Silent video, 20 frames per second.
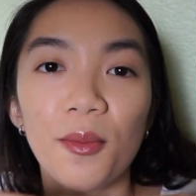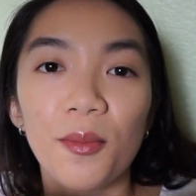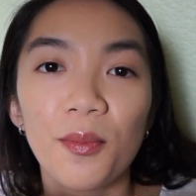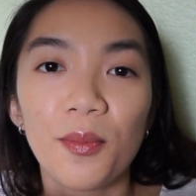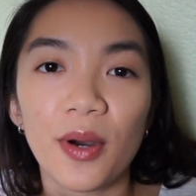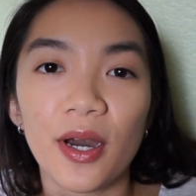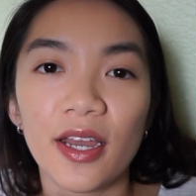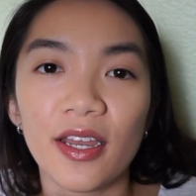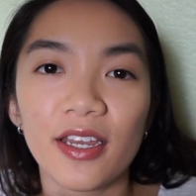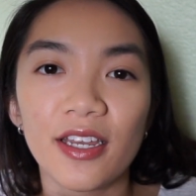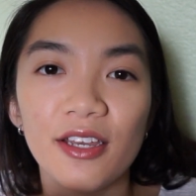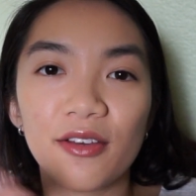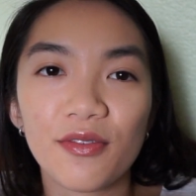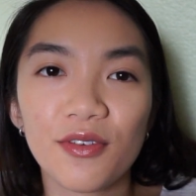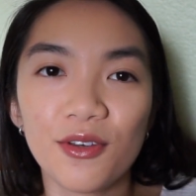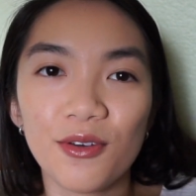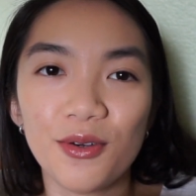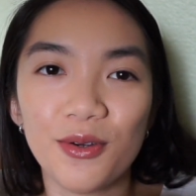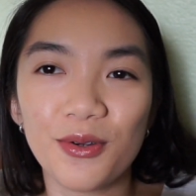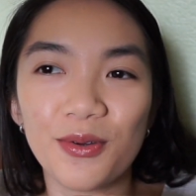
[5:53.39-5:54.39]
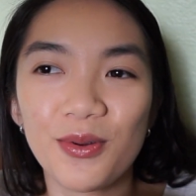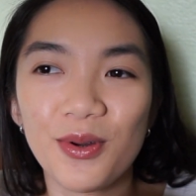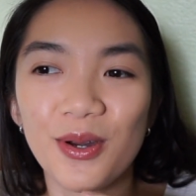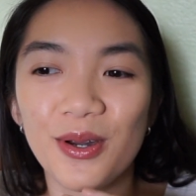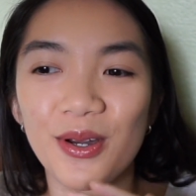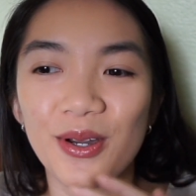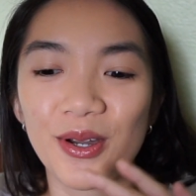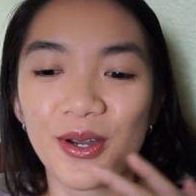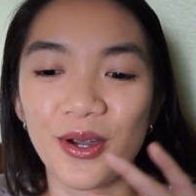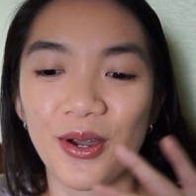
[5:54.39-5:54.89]
But if you
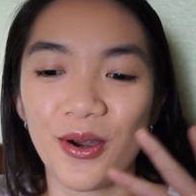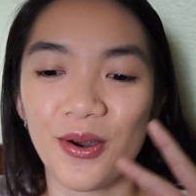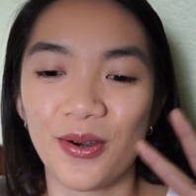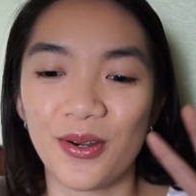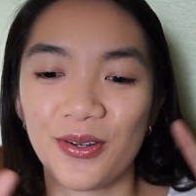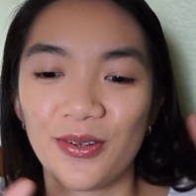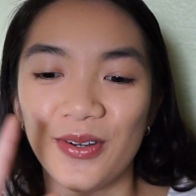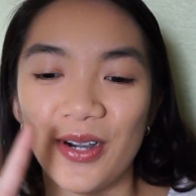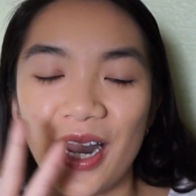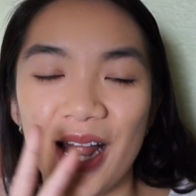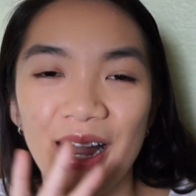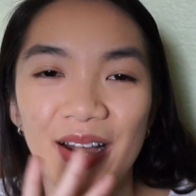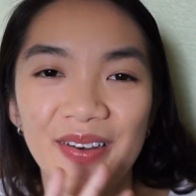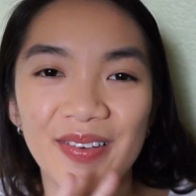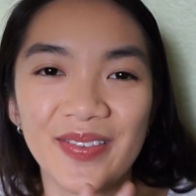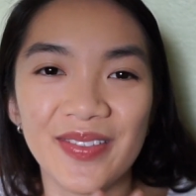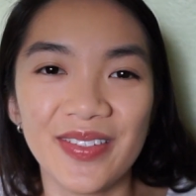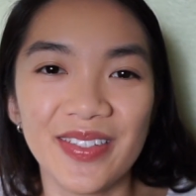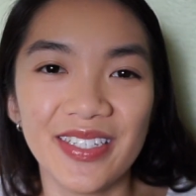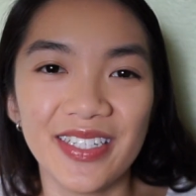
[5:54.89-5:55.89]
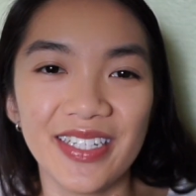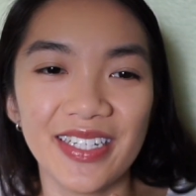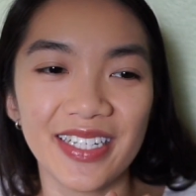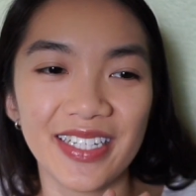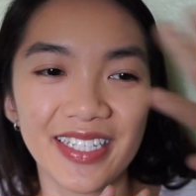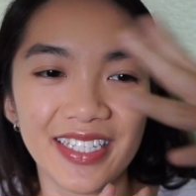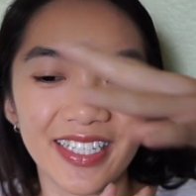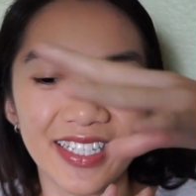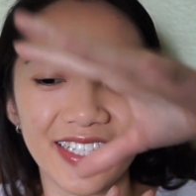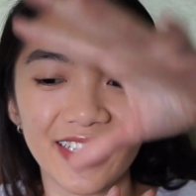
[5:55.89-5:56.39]
go around
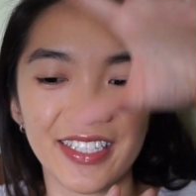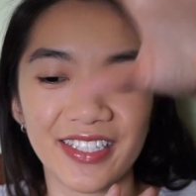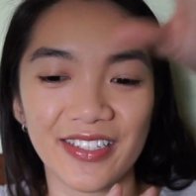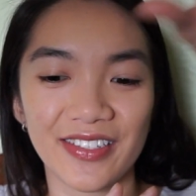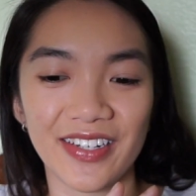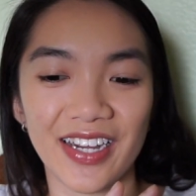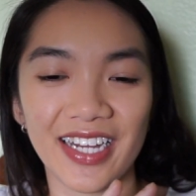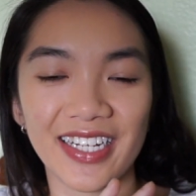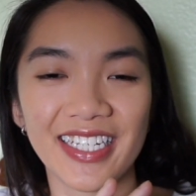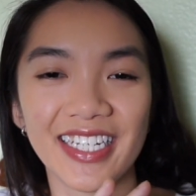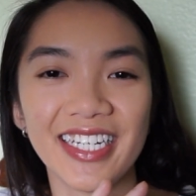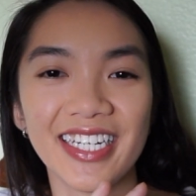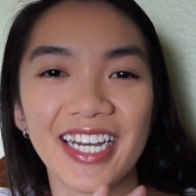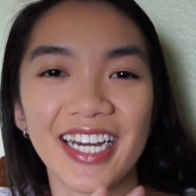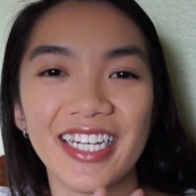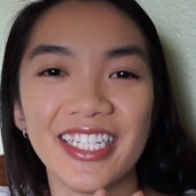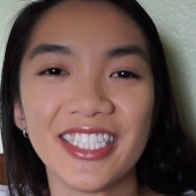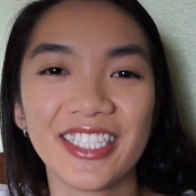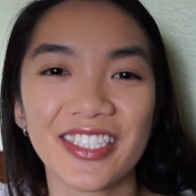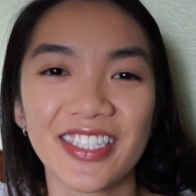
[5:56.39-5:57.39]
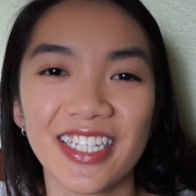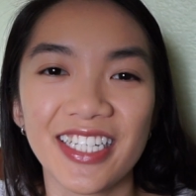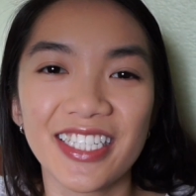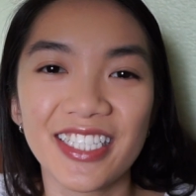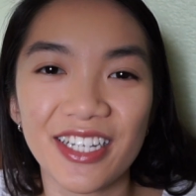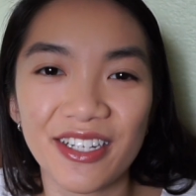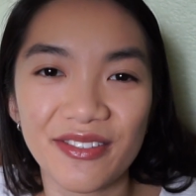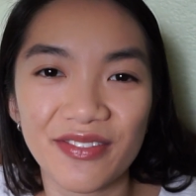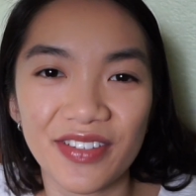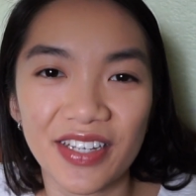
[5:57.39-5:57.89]
to the surrounding countries
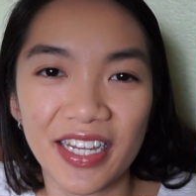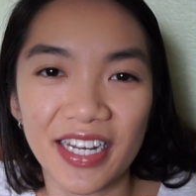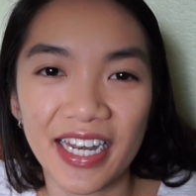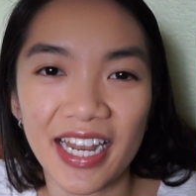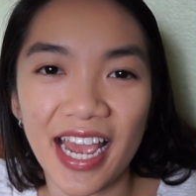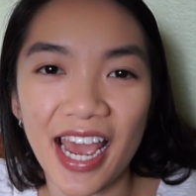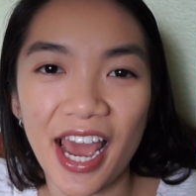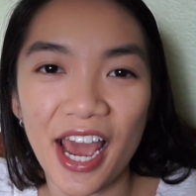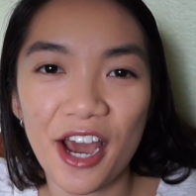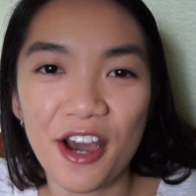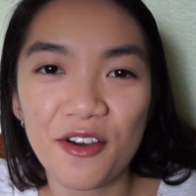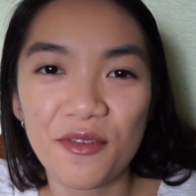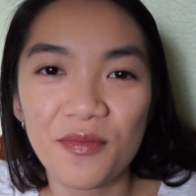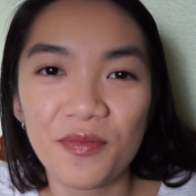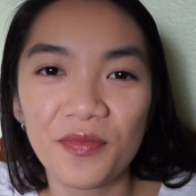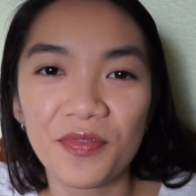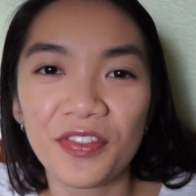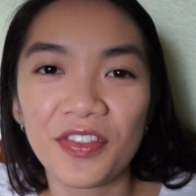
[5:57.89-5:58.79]
of Vietnam,